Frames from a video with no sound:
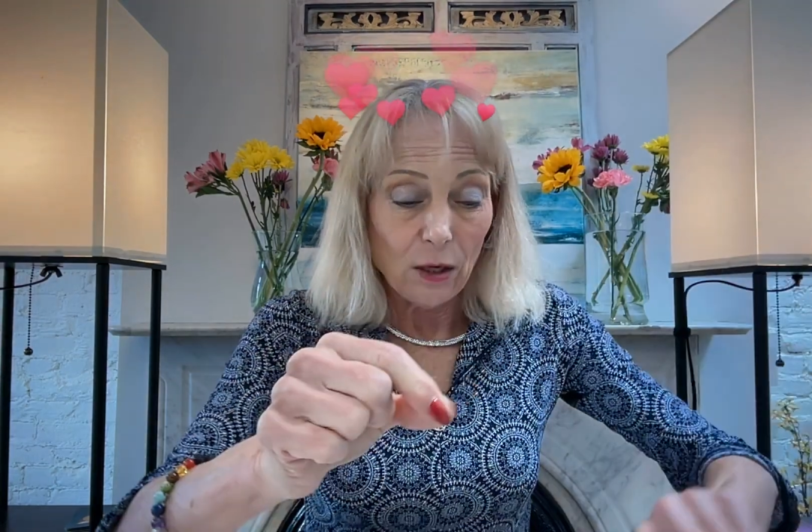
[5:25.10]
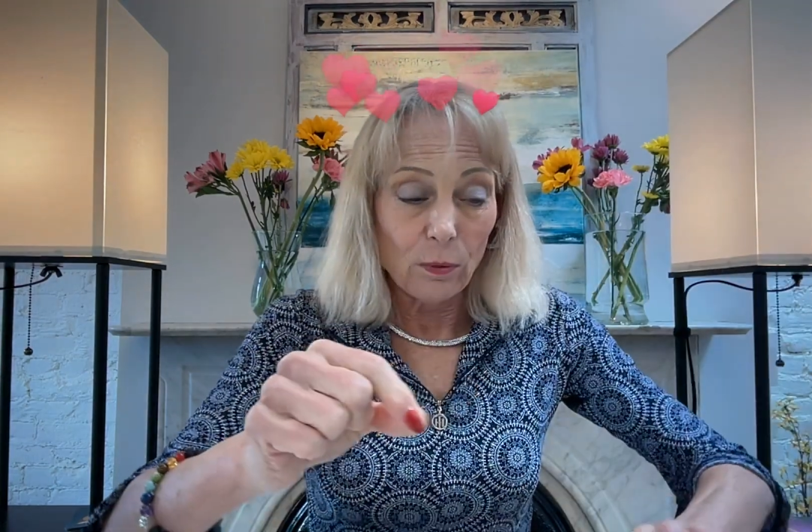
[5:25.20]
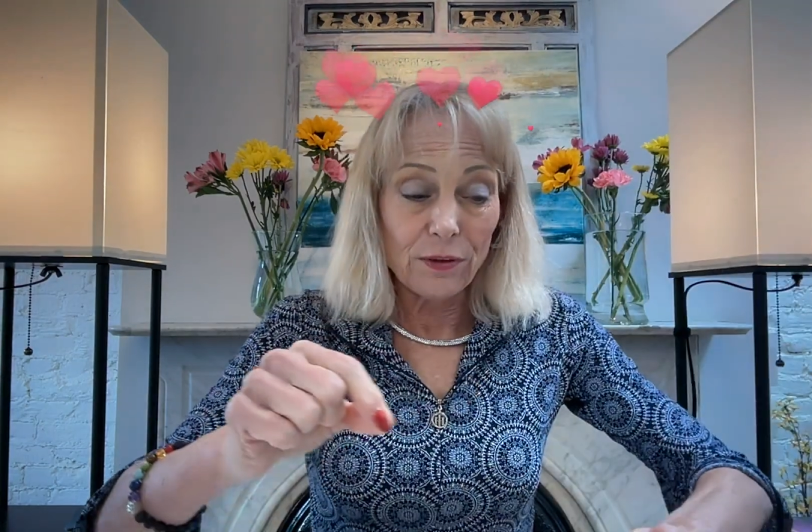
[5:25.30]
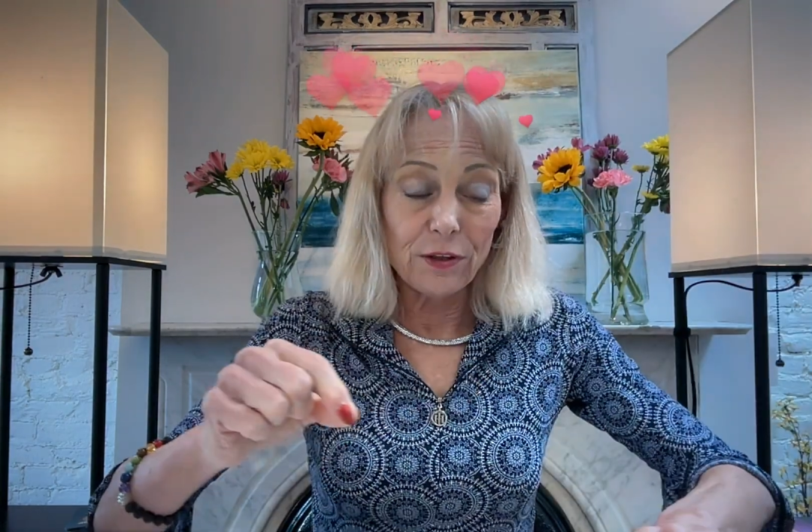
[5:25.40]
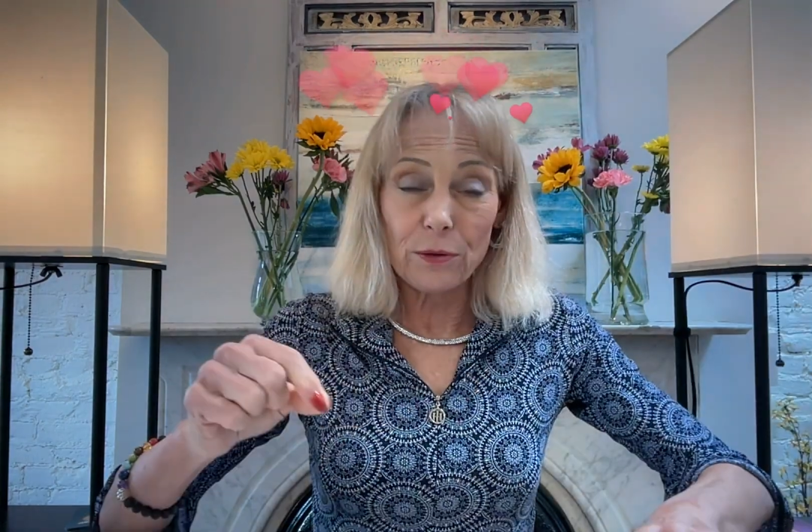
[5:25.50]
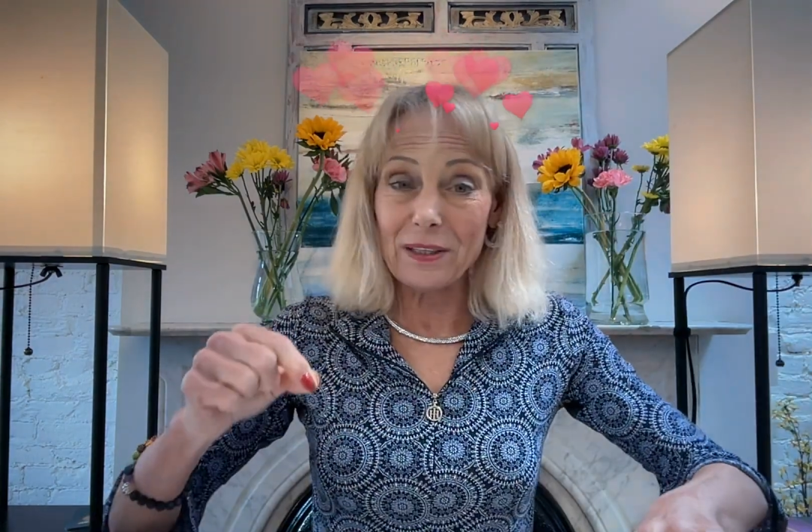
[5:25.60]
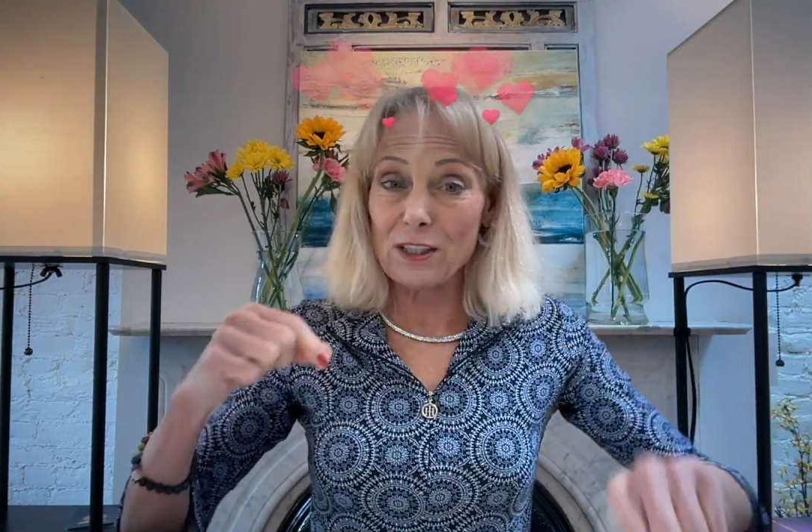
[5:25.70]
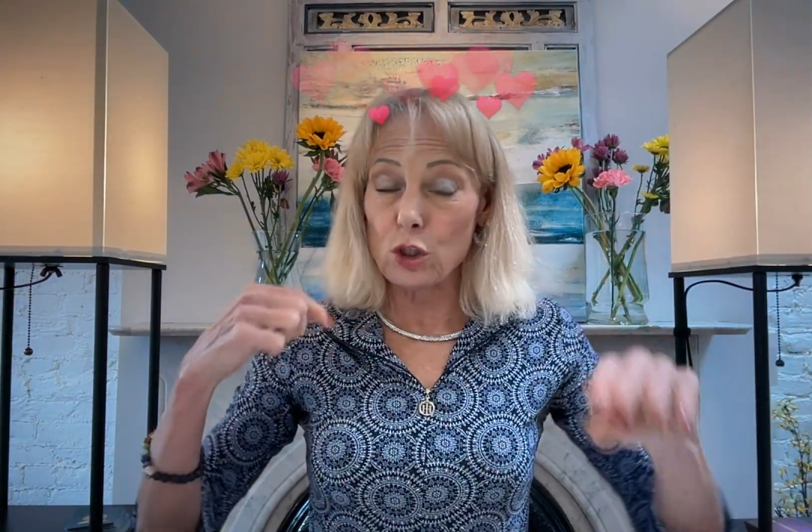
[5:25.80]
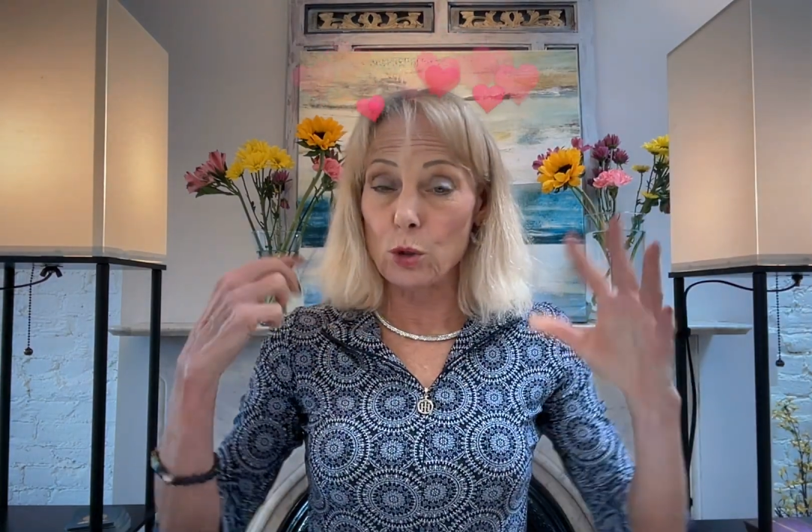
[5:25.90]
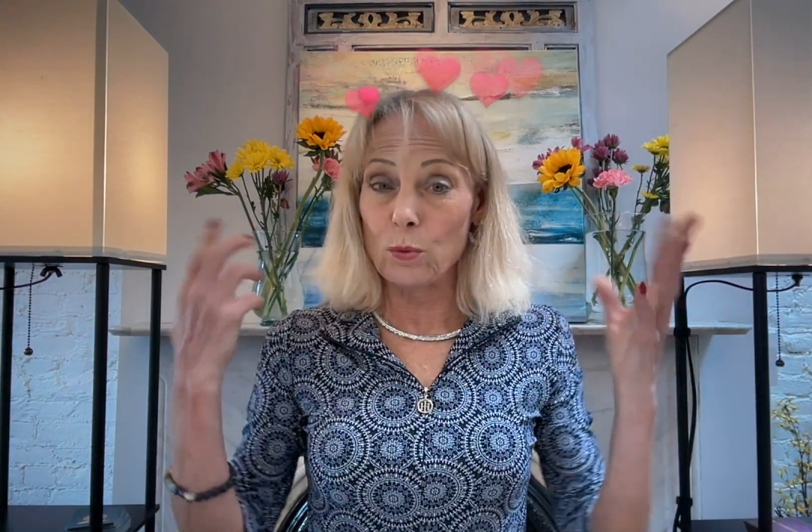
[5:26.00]
with your
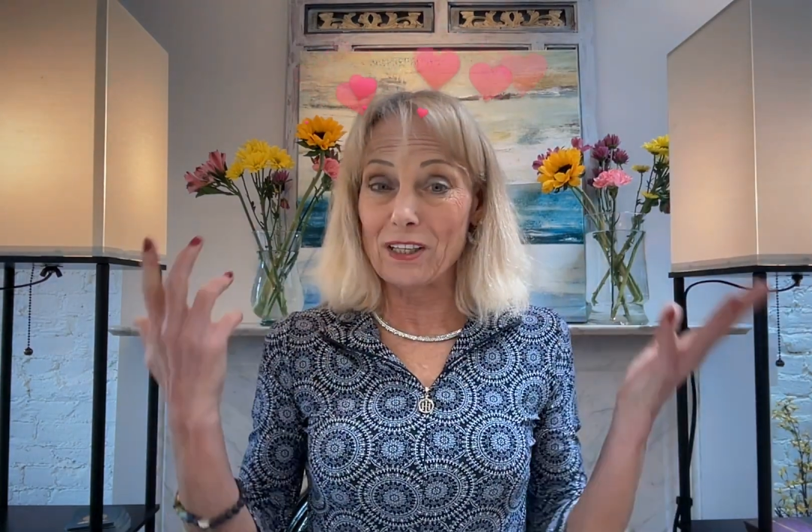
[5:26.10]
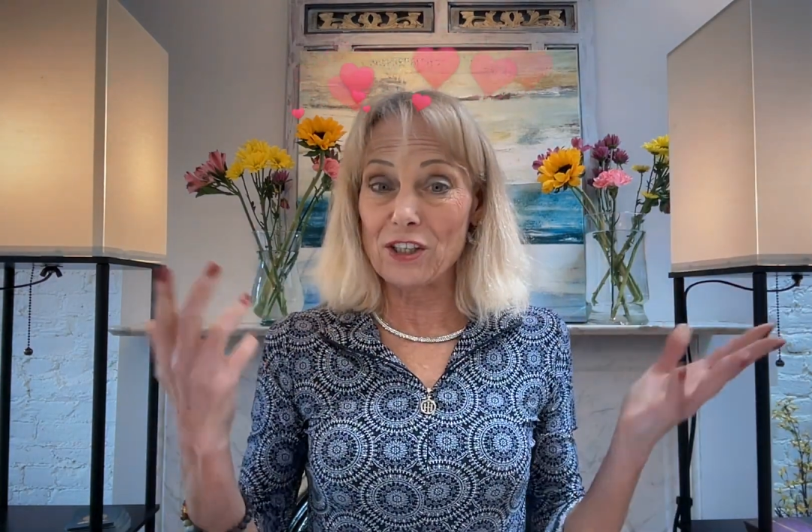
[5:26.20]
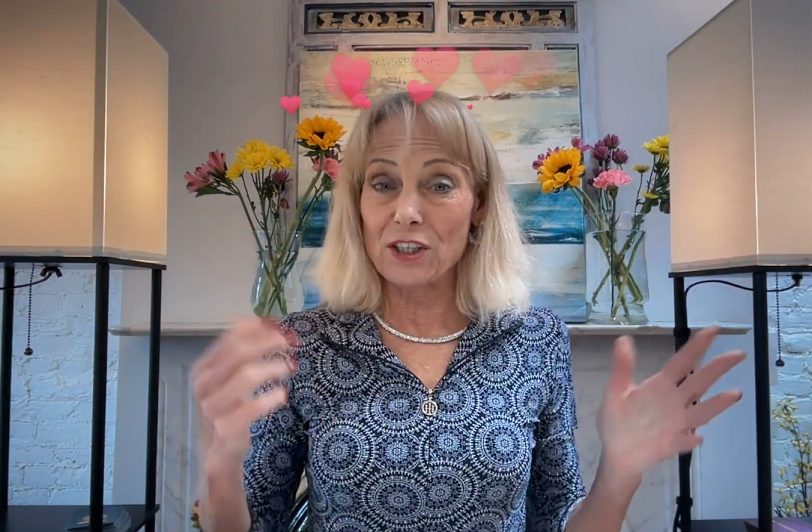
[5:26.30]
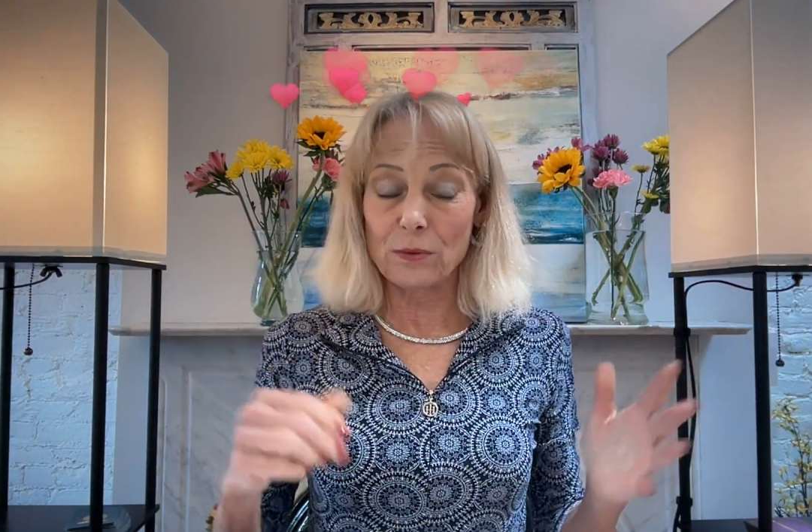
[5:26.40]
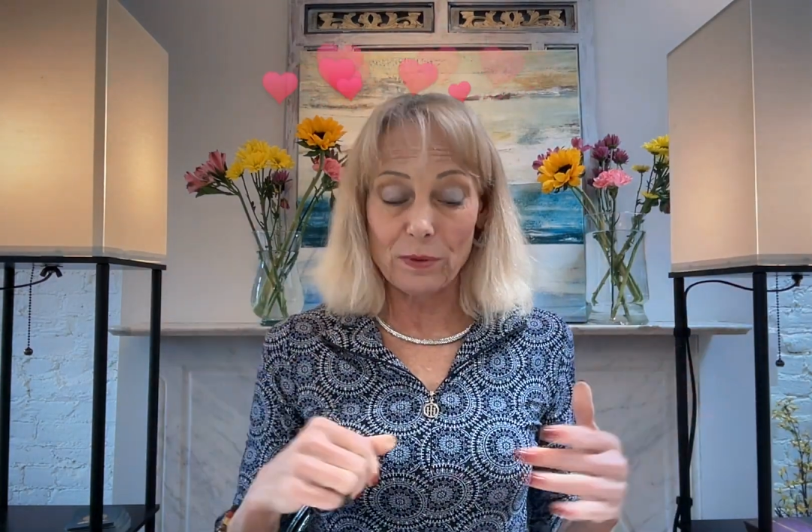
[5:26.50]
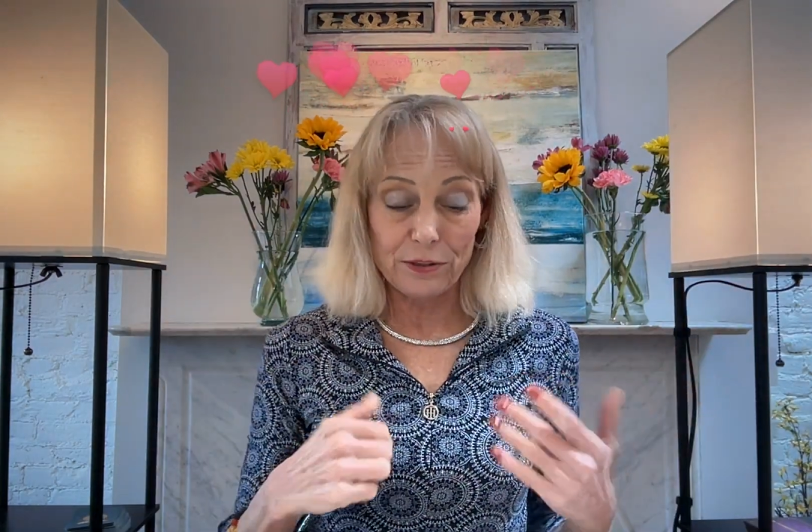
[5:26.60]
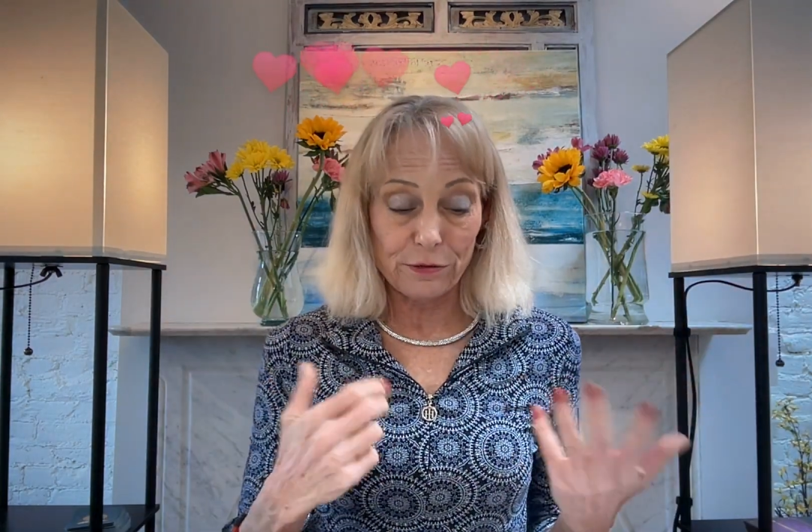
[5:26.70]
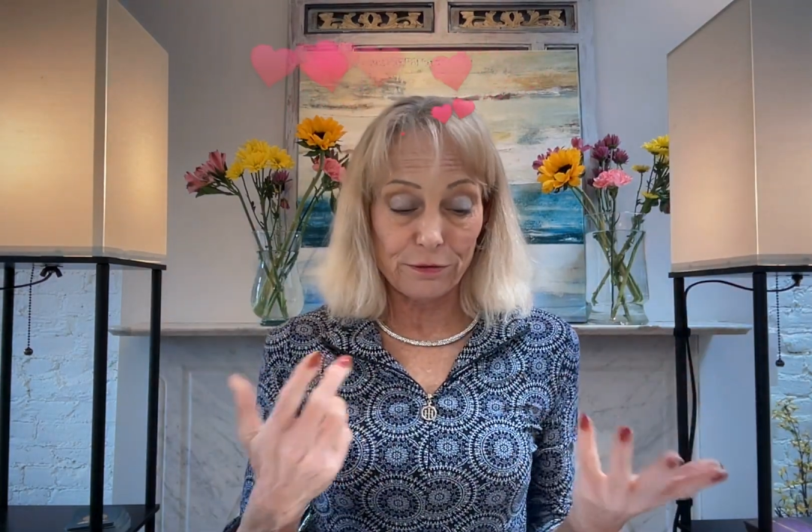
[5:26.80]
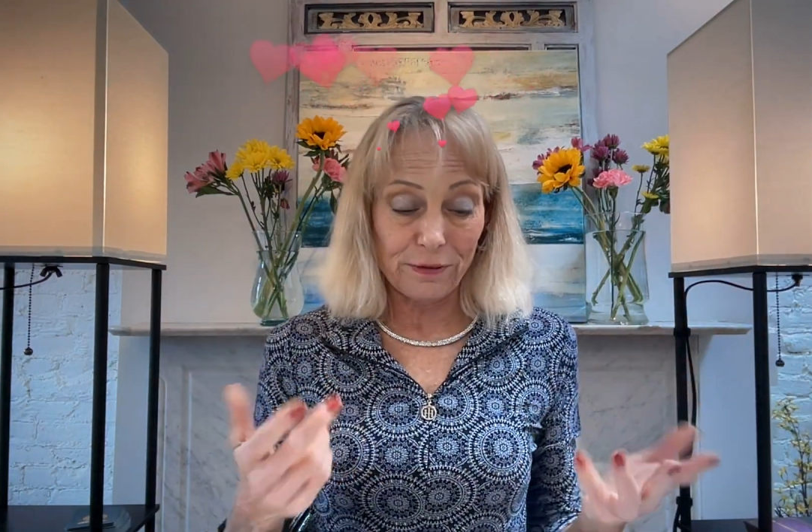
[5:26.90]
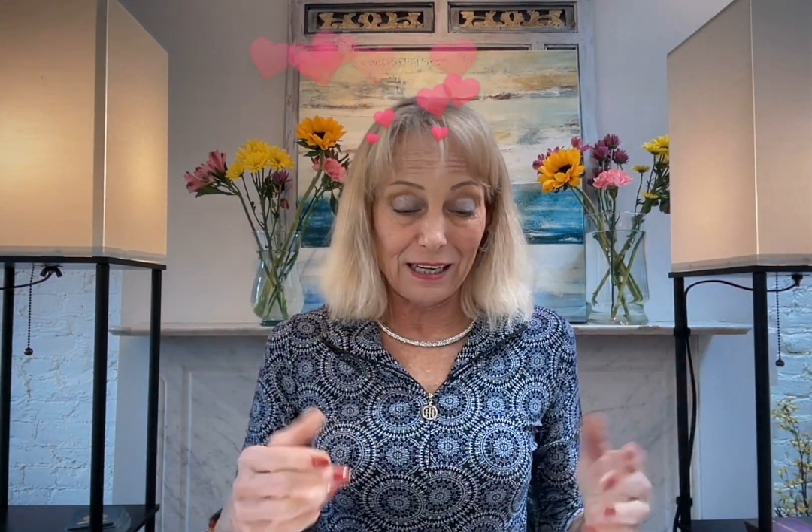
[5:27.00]
intuition, with your
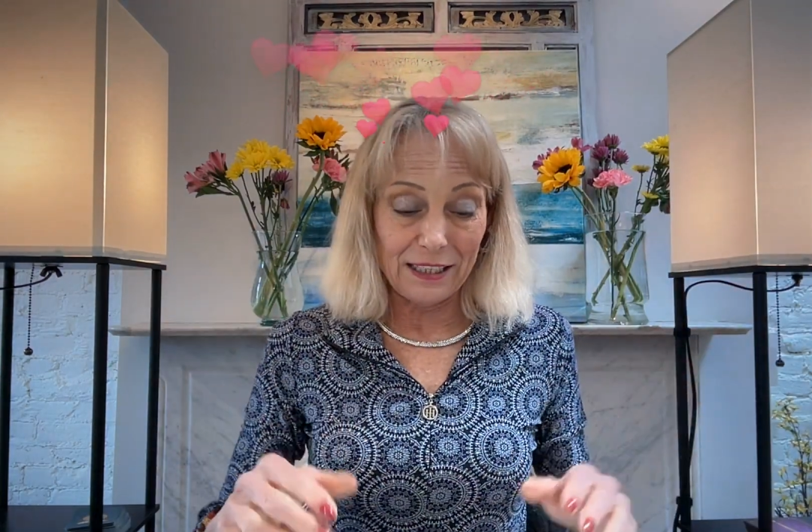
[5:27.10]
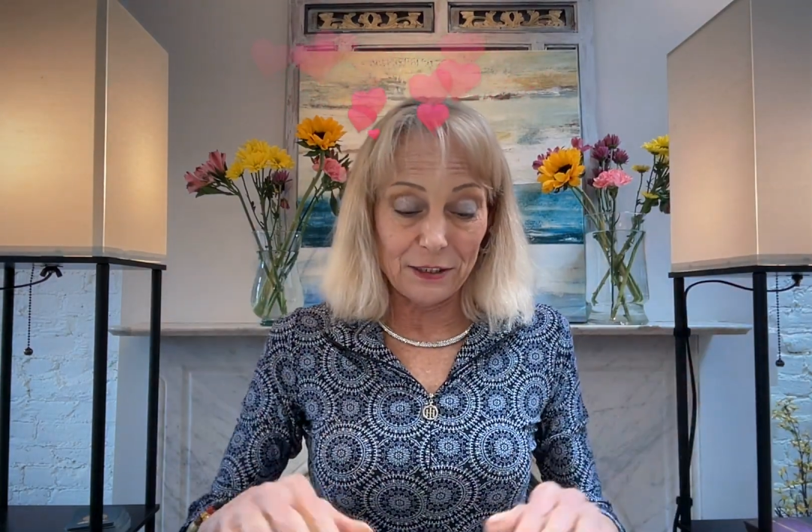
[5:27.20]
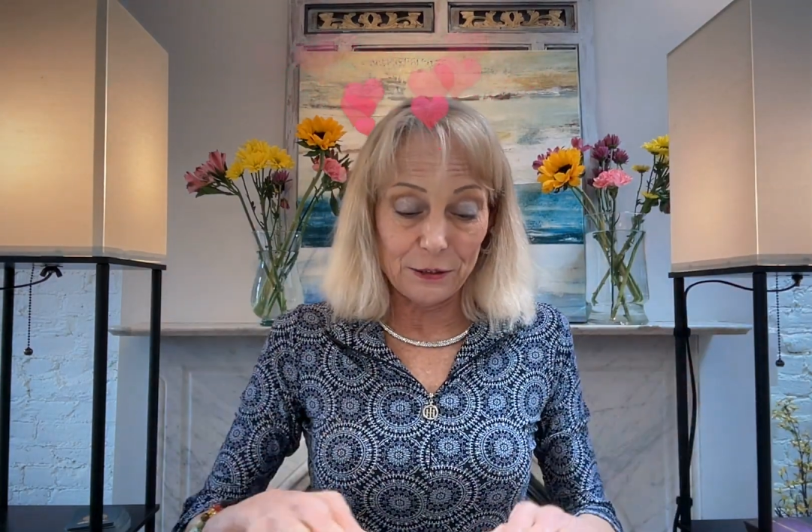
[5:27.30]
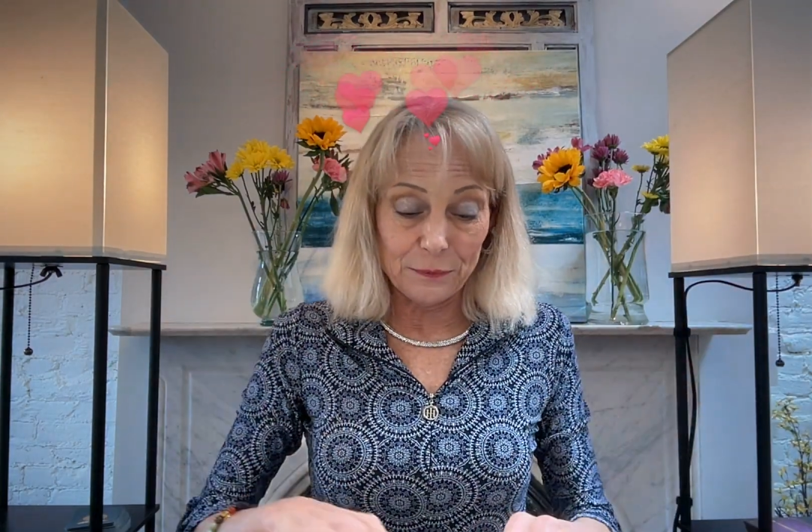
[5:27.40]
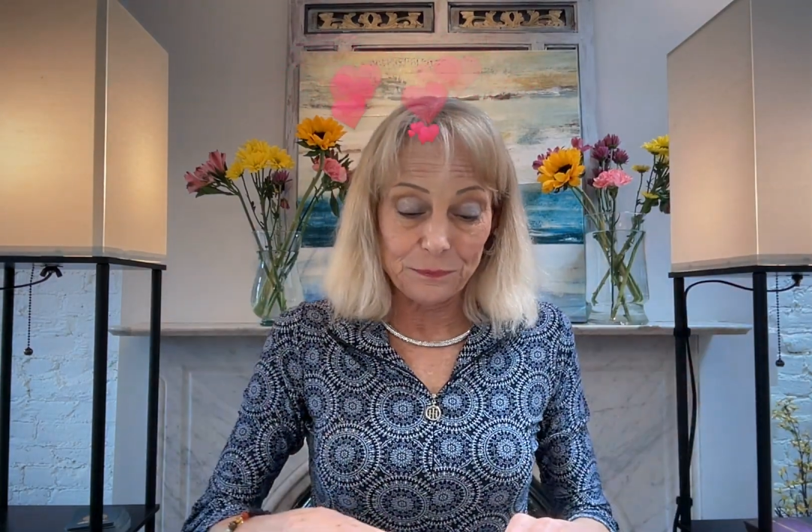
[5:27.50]
fire